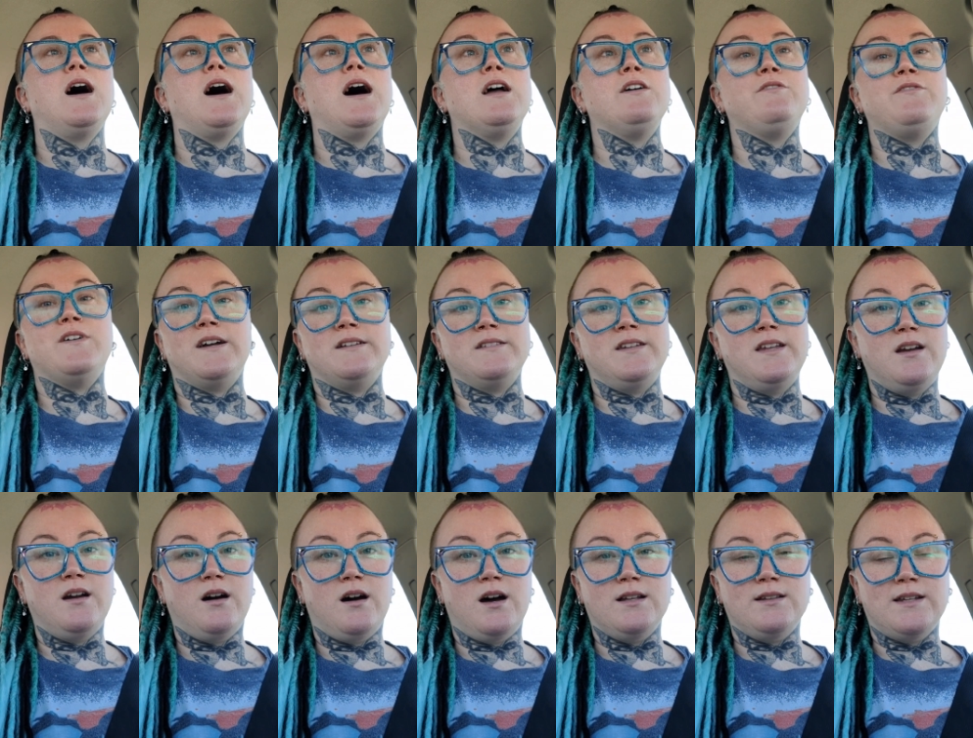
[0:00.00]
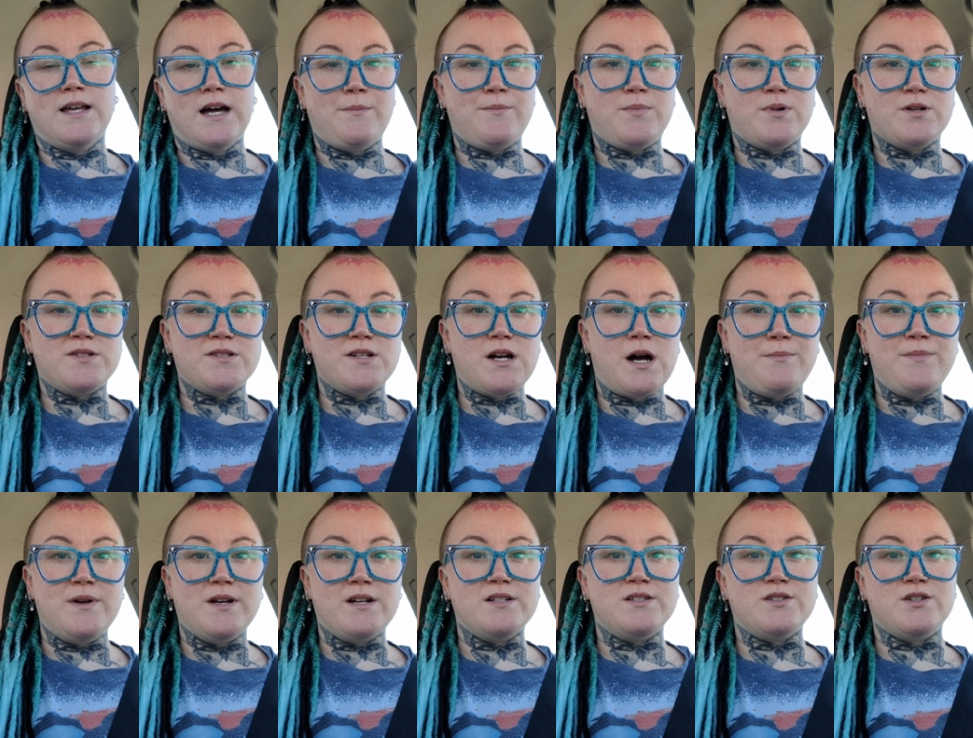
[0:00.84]
I finally got
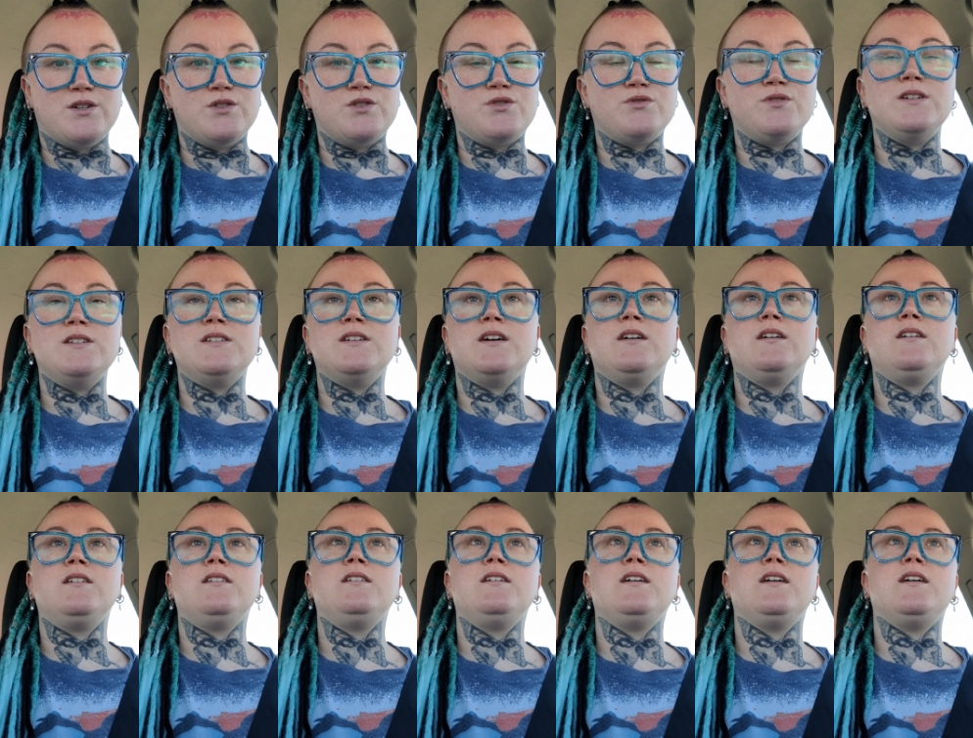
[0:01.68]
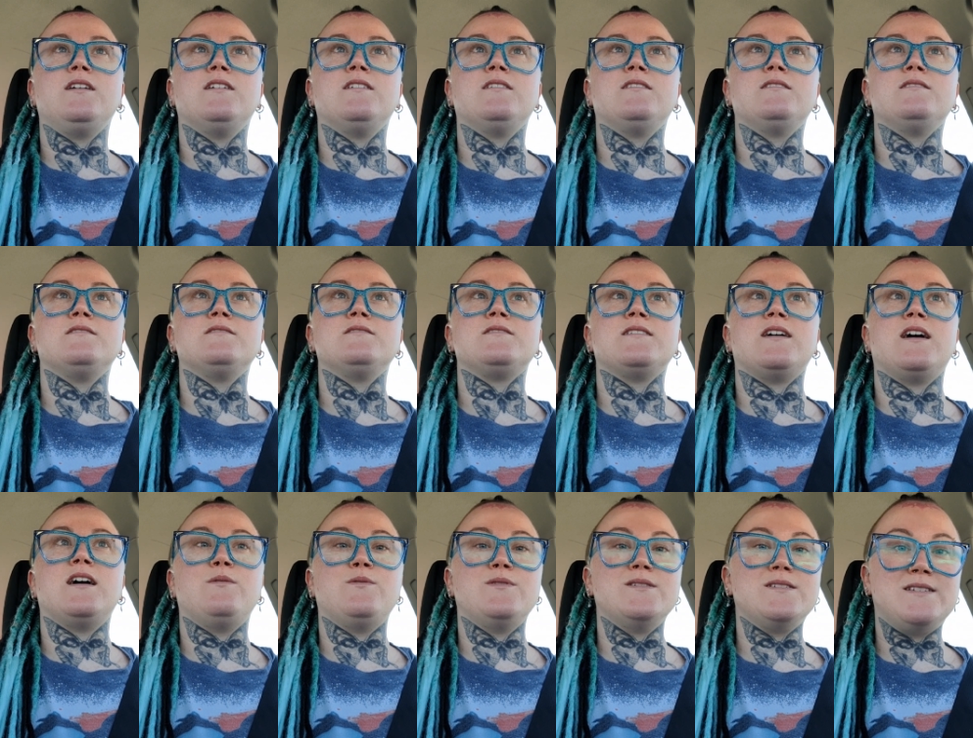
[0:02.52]
laparoscopic surgery done, and
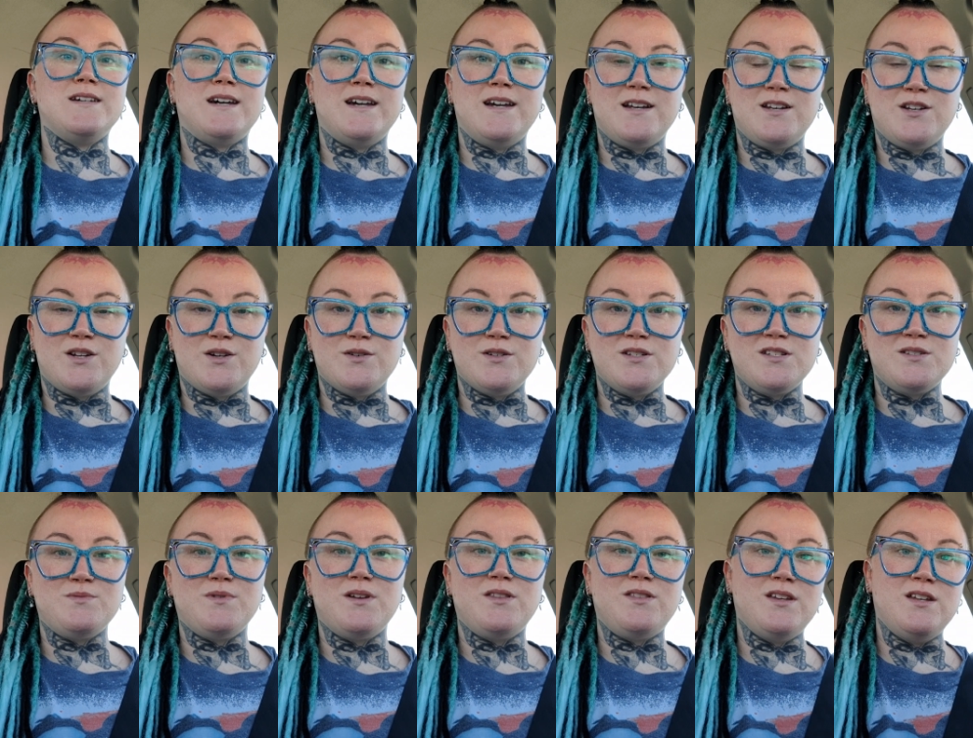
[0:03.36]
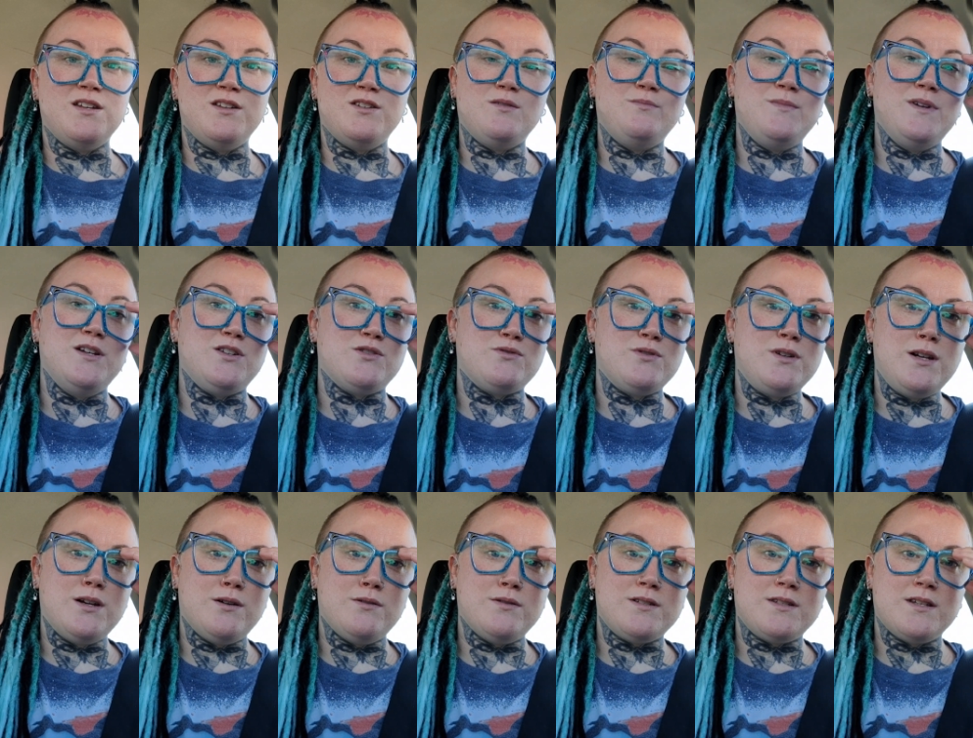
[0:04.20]
I was diagnosed with
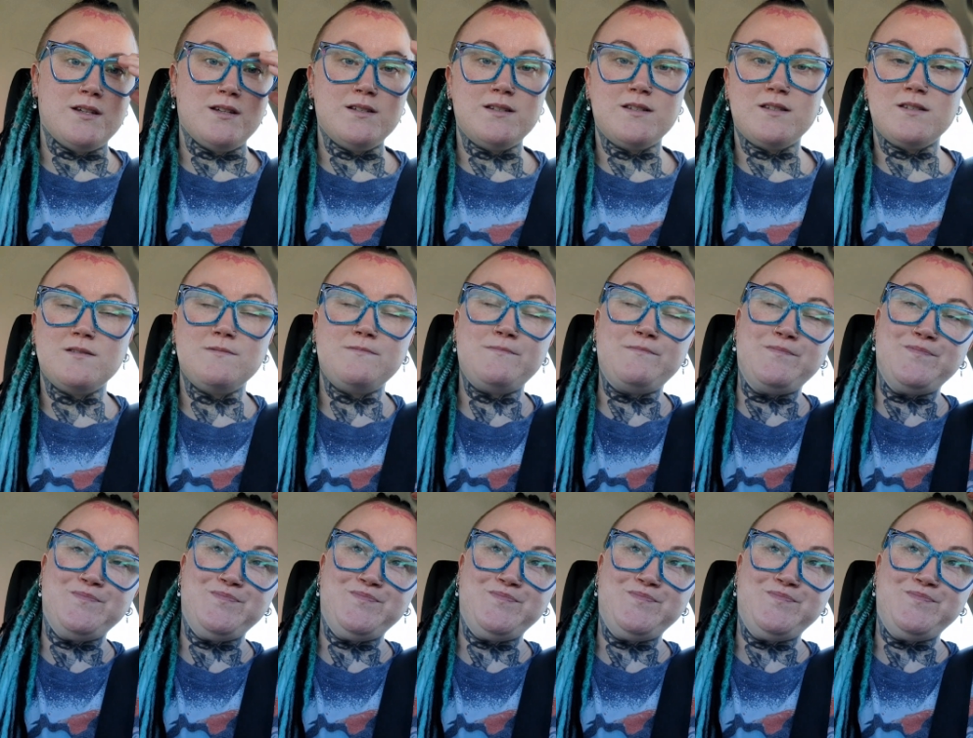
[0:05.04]
endometriosis.